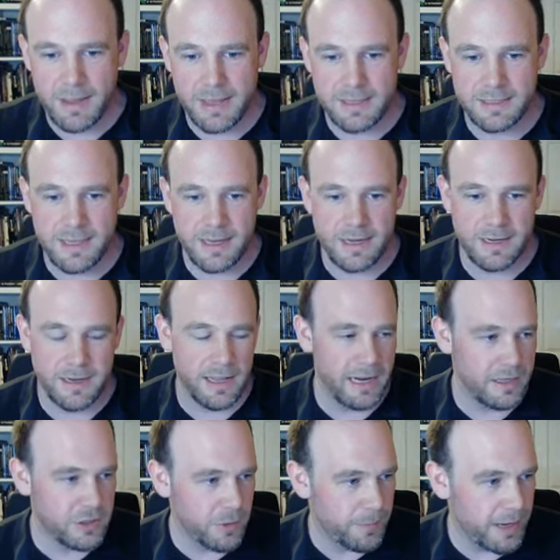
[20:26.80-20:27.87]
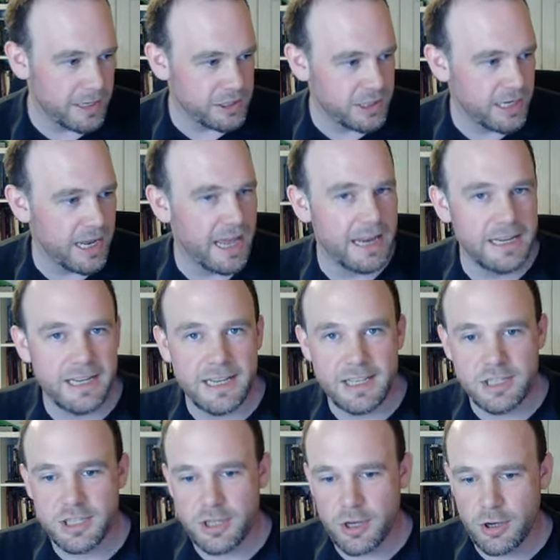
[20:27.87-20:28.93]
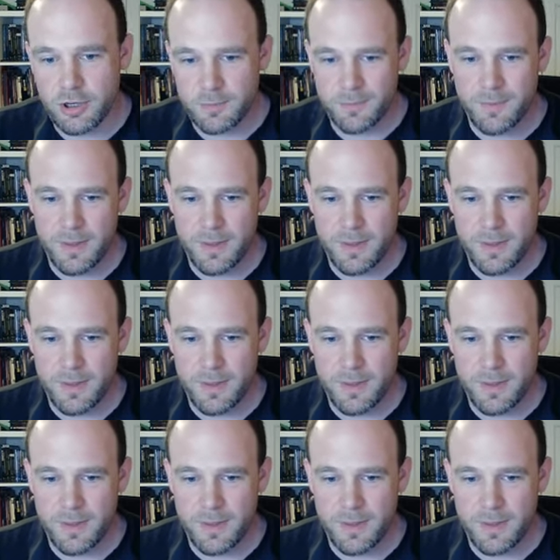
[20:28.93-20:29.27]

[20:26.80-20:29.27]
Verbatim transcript: as in Electric Bastionland and Into the Odd.